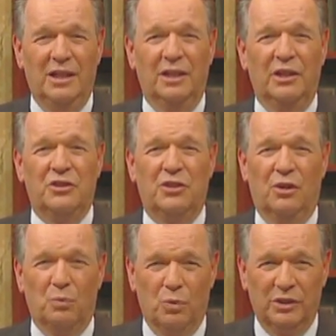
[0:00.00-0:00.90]
Let's
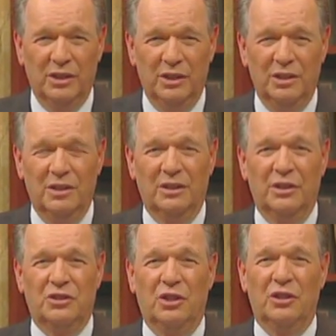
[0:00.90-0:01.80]
start working it.
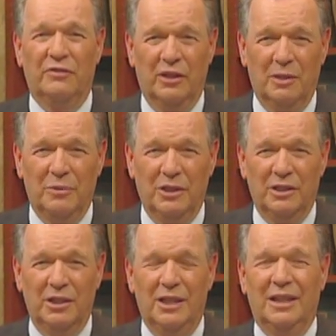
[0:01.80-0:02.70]
Let's start developing
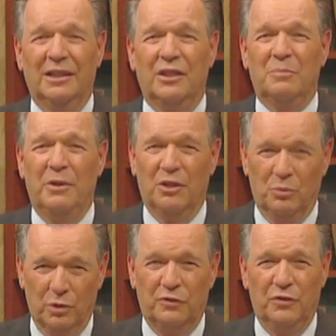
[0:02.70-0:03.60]
it. Let's make it
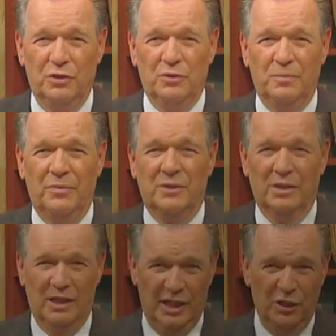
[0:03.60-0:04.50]
work for you.
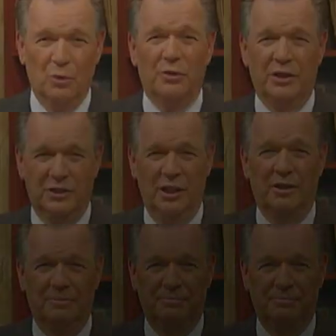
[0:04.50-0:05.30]
I know that it can.